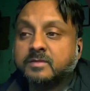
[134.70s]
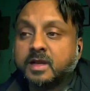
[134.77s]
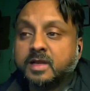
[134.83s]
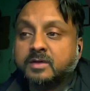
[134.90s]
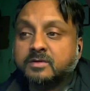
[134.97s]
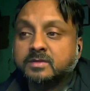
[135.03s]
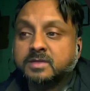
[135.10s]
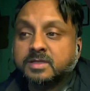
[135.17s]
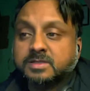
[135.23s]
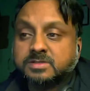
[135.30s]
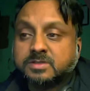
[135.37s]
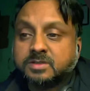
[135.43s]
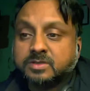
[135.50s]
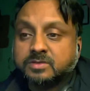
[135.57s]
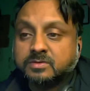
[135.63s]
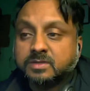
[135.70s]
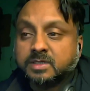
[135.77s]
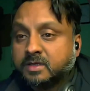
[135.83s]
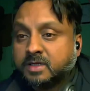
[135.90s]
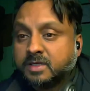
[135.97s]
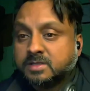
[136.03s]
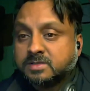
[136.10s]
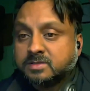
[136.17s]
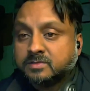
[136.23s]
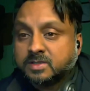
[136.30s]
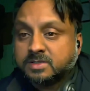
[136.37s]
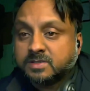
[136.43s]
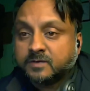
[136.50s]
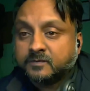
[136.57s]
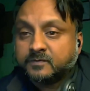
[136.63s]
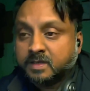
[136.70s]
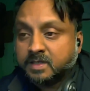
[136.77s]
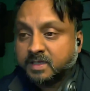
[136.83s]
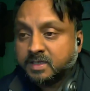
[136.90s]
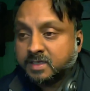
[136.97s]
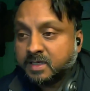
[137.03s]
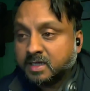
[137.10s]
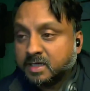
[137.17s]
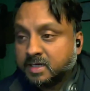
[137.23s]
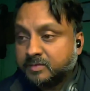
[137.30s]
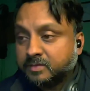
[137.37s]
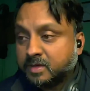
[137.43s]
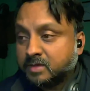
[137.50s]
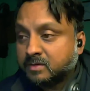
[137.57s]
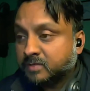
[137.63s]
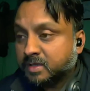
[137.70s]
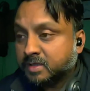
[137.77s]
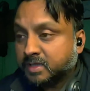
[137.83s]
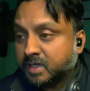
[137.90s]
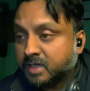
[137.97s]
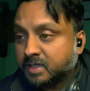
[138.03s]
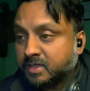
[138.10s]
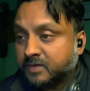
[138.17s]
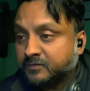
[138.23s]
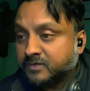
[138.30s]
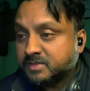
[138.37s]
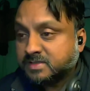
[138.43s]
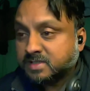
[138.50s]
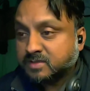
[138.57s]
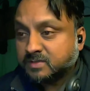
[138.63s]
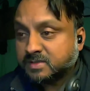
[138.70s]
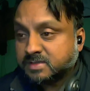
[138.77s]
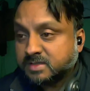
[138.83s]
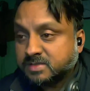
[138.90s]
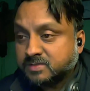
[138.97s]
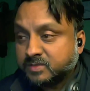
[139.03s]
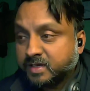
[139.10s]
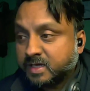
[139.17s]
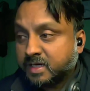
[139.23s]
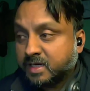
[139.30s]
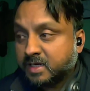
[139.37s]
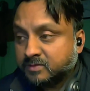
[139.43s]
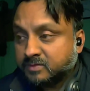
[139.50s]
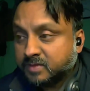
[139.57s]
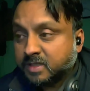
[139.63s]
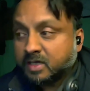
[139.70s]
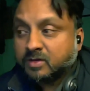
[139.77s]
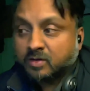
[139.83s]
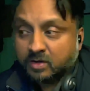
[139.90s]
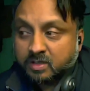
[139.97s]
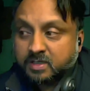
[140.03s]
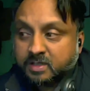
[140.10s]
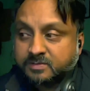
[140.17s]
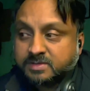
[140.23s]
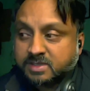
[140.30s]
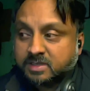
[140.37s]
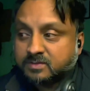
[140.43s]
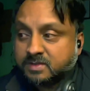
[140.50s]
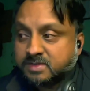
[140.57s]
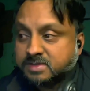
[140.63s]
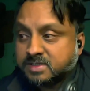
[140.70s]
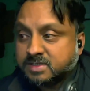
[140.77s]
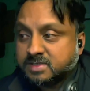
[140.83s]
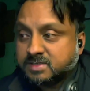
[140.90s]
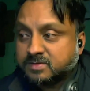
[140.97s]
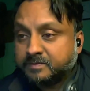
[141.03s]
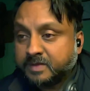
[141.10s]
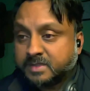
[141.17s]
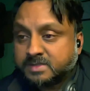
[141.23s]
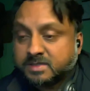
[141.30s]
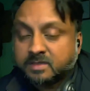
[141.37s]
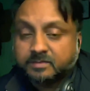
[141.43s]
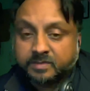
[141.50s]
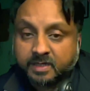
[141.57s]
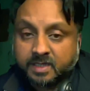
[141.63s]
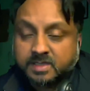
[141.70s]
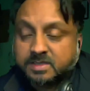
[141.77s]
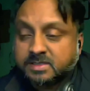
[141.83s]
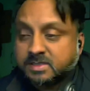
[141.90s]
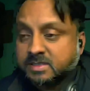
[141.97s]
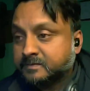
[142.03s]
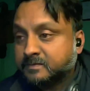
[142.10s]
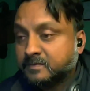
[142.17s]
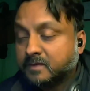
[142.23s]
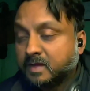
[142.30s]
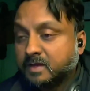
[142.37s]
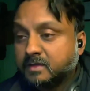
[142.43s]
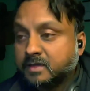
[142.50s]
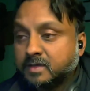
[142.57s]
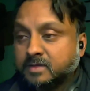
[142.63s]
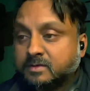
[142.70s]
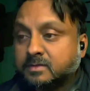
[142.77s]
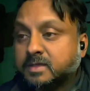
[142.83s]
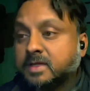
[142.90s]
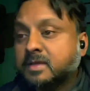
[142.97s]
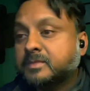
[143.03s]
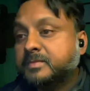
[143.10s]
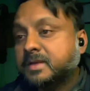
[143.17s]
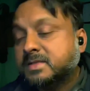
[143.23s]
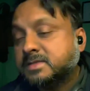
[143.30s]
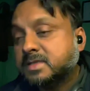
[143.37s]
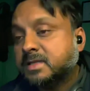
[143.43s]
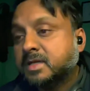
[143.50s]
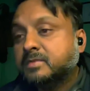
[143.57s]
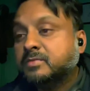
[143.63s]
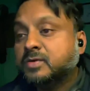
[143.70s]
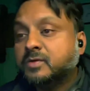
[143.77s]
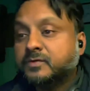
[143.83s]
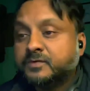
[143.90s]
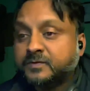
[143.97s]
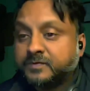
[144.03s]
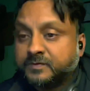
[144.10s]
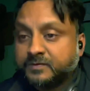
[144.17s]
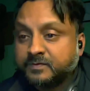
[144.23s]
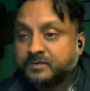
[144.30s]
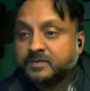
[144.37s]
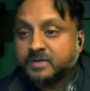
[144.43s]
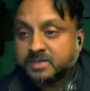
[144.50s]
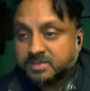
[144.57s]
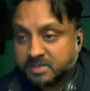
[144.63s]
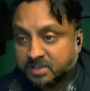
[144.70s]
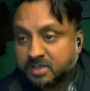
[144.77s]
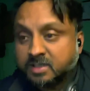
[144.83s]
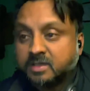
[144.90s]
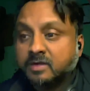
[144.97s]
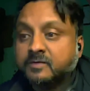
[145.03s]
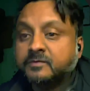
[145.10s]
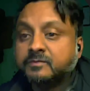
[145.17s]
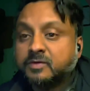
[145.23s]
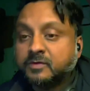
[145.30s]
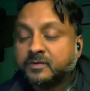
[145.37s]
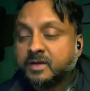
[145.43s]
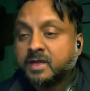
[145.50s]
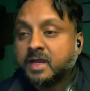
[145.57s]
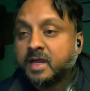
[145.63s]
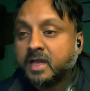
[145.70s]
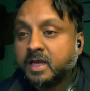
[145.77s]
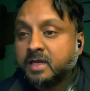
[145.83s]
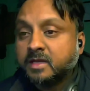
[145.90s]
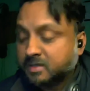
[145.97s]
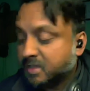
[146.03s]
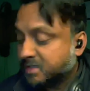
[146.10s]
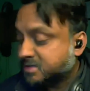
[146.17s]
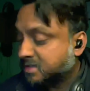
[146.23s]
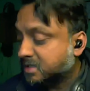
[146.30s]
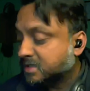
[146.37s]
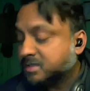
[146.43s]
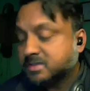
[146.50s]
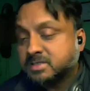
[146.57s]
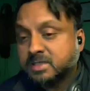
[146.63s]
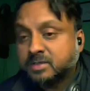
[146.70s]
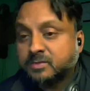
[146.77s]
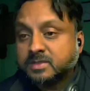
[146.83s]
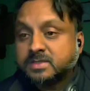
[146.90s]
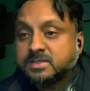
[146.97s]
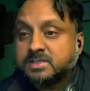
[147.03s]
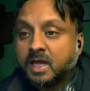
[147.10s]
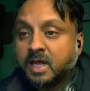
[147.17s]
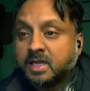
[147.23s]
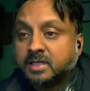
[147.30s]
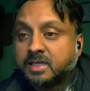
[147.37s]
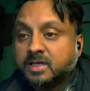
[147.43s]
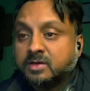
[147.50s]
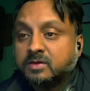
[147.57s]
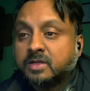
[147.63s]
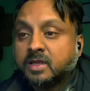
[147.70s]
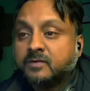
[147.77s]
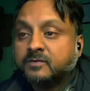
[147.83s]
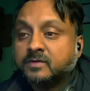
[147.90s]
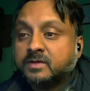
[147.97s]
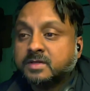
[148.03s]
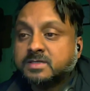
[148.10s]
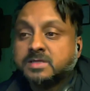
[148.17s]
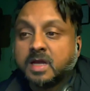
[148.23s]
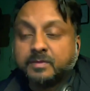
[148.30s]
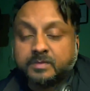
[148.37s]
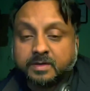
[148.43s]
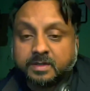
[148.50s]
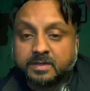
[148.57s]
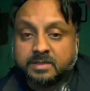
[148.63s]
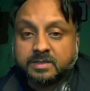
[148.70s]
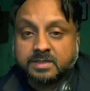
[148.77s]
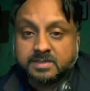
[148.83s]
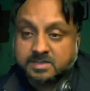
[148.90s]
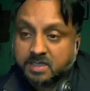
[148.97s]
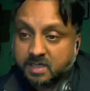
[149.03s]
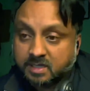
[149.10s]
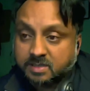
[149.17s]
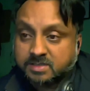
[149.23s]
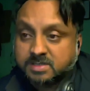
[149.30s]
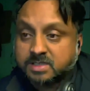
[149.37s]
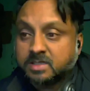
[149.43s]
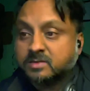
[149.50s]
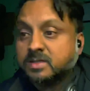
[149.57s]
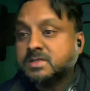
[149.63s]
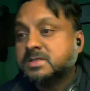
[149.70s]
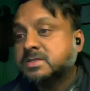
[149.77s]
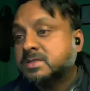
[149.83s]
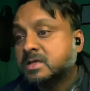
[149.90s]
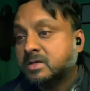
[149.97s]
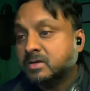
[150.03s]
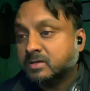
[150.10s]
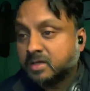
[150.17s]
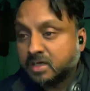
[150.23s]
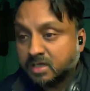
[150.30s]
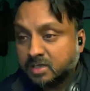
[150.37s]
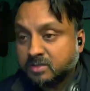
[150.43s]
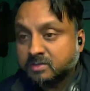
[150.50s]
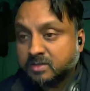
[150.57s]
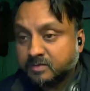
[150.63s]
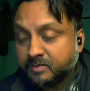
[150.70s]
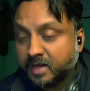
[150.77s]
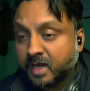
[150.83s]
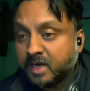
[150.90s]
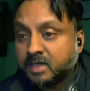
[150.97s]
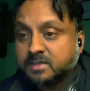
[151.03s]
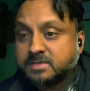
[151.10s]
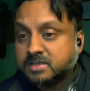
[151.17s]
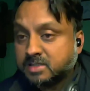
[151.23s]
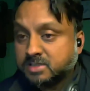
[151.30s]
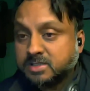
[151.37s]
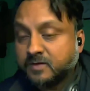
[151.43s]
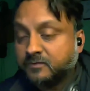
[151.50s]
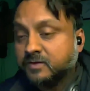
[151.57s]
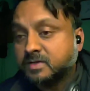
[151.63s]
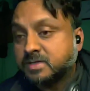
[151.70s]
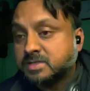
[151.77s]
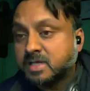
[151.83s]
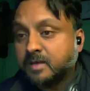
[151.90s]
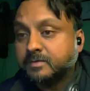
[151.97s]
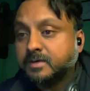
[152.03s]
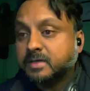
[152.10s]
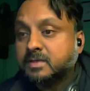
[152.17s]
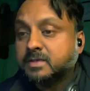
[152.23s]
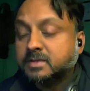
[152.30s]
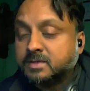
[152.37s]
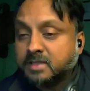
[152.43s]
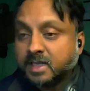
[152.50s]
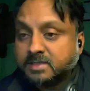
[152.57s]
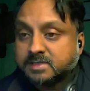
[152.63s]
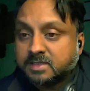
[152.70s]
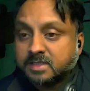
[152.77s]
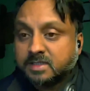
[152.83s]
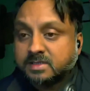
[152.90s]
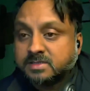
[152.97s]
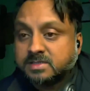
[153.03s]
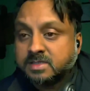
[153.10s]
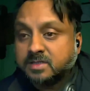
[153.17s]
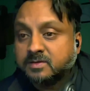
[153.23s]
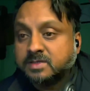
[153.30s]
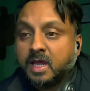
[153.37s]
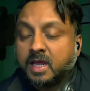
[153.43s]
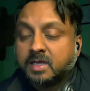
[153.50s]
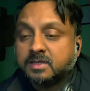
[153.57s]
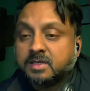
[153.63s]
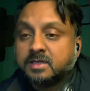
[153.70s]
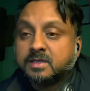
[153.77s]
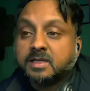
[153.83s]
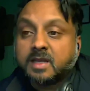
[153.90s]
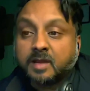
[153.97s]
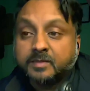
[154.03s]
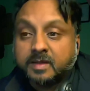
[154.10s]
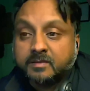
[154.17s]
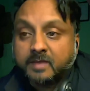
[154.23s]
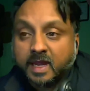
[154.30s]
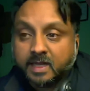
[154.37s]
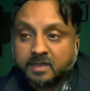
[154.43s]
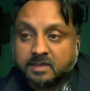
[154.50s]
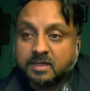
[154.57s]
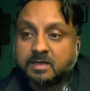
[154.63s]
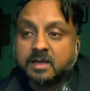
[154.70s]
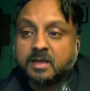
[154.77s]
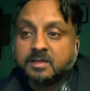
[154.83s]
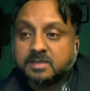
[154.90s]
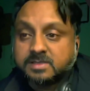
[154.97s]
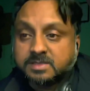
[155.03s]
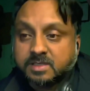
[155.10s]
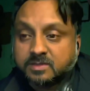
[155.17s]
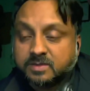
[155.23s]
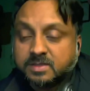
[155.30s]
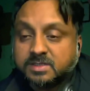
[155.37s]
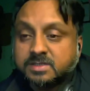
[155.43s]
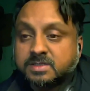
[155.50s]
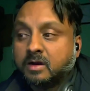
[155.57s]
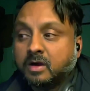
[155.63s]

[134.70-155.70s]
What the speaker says: I don't think so you would get so much of detailed about, but there are different sequences where we can call them sequences. Pencil breaks, and then you take the pencil and move the journey of moving ahead. That's another sequence. And then looking for the sharpener is another sequence. Looking into the bag, searching for the sharpener, that's another sequence. And then coming back, another sequence.